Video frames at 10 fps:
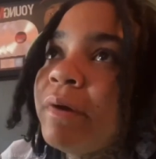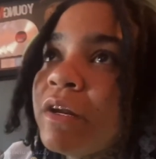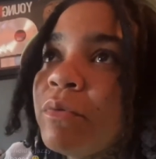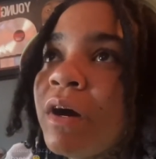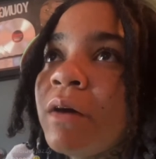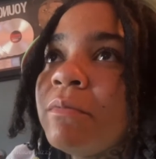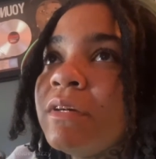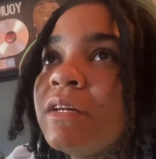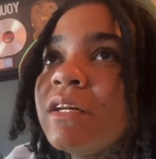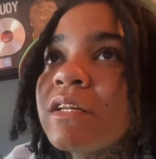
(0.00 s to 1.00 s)
Petty WAP,
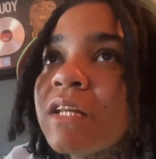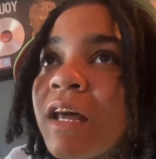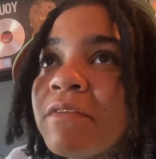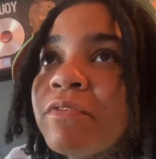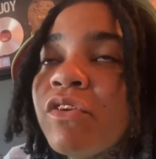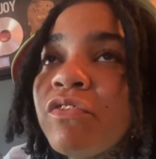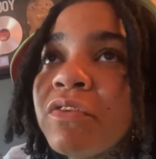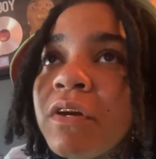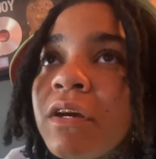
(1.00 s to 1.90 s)
July 4th.